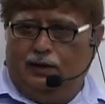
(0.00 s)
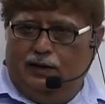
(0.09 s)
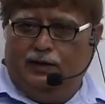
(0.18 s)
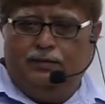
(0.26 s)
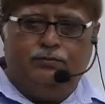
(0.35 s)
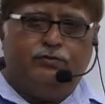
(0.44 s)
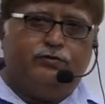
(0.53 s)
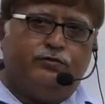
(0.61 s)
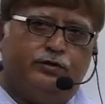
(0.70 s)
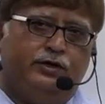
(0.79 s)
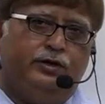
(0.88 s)
I am
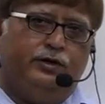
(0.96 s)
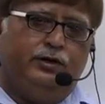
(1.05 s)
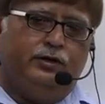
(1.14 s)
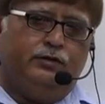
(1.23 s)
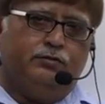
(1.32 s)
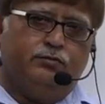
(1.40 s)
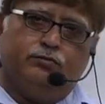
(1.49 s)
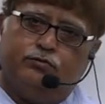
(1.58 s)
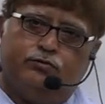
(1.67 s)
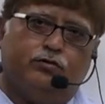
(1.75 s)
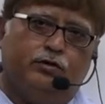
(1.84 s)
sending
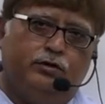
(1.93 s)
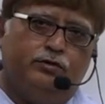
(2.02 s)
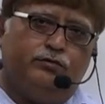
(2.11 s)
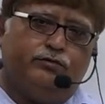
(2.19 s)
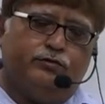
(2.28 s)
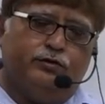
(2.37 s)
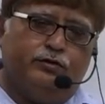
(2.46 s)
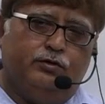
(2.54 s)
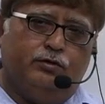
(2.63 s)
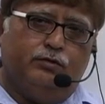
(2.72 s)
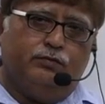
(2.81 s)
solution
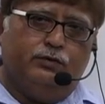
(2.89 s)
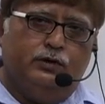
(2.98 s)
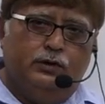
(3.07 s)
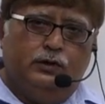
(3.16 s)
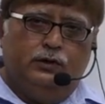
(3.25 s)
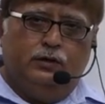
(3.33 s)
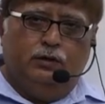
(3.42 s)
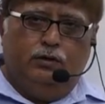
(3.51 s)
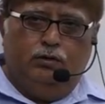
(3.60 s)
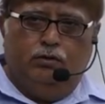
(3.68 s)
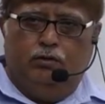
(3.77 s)
of
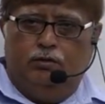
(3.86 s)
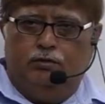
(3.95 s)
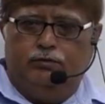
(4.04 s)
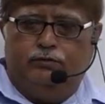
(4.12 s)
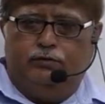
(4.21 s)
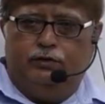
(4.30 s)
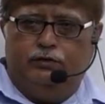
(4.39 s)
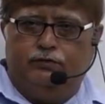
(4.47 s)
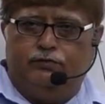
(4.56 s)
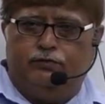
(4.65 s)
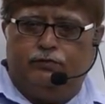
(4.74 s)
all
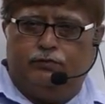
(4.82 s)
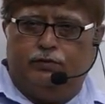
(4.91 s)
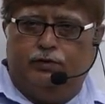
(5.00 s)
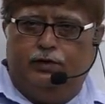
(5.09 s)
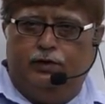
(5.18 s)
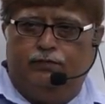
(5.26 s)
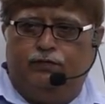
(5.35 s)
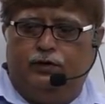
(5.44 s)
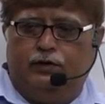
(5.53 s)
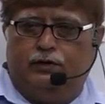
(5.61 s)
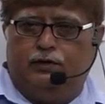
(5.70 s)
these
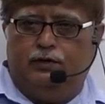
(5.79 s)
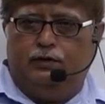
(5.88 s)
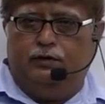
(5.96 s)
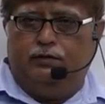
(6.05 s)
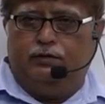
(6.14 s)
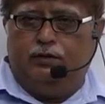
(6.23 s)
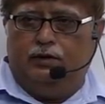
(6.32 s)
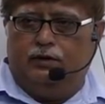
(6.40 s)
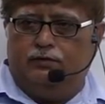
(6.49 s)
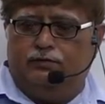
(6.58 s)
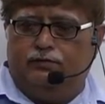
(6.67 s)
difficult
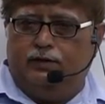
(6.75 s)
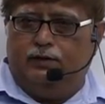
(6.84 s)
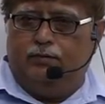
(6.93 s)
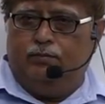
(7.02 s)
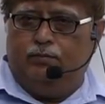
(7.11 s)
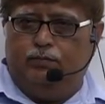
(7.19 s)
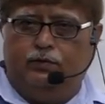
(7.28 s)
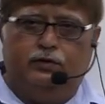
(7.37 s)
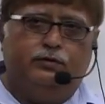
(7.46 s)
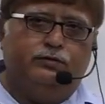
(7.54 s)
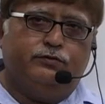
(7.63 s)

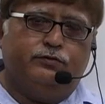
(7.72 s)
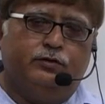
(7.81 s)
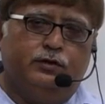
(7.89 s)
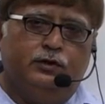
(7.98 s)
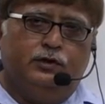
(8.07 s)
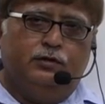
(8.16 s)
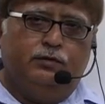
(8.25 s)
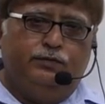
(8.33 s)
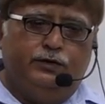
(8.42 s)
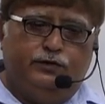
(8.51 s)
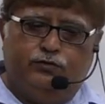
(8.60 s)
examples
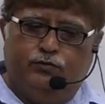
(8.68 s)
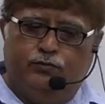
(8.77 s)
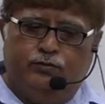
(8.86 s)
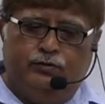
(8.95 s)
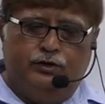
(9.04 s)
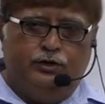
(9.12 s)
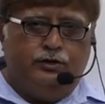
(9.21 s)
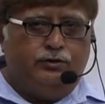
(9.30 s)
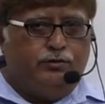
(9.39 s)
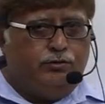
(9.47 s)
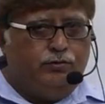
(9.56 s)
which you need
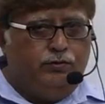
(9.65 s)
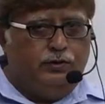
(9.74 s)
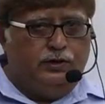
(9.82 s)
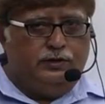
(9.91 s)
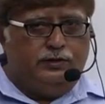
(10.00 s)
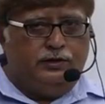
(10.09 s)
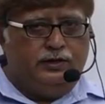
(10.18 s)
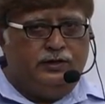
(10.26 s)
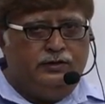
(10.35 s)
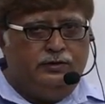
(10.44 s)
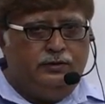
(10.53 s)
to
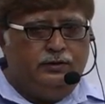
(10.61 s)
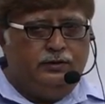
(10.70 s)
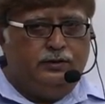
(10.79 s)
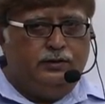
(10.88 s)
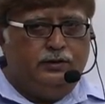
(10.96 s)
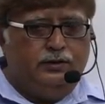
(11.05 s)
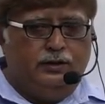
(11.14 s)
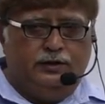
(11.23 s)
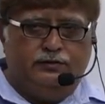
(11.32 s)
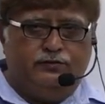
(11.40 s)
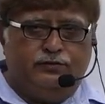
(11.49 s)
attend,
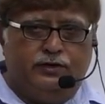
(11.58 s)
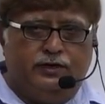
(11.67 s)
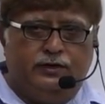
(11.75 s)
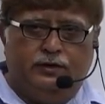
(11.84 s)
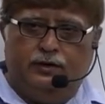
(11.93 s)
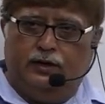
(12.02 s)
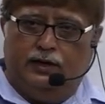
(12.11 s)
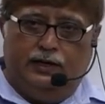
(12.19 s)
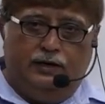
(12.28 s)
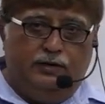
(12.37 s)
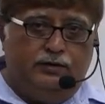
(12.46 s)
understand,
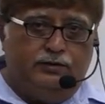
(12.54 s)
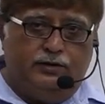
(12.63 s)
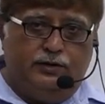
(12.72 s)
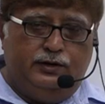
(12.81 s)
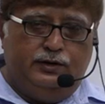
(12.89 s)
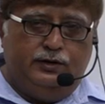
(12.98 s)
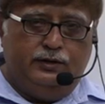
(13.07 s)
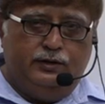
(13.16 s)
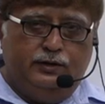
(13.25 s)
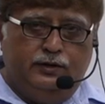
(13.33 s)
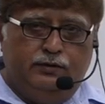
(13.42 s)
alertly,
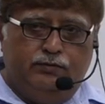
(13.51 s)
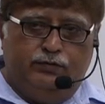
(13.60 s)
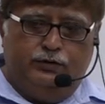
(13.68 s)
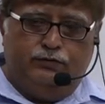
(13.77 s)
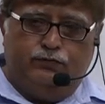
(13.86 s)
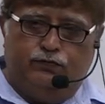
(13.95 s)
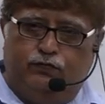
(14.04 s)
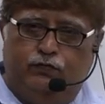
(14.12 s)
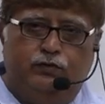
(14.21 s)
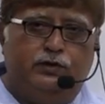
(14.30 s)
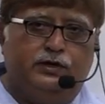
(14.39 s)
with
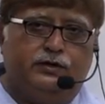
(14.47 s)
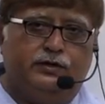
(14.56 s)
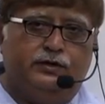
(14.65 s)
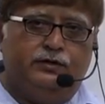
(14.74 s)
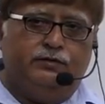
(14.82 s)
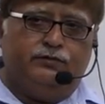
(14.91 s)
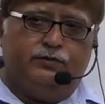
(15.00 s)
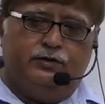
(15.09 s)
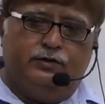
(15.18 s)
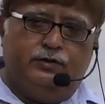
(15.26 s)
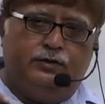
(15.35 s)
full
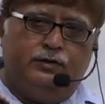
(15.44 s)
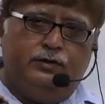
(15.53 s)
attention,